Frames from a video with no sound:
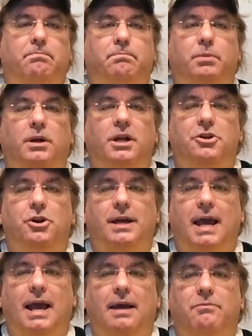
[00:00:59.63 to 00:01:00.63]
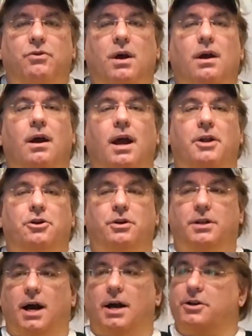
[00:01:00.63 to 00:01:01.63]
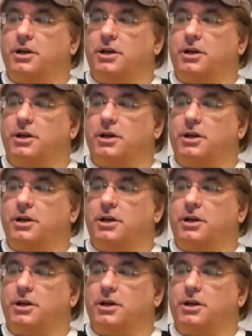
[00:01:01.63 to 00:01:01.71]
put in your games, and you're done.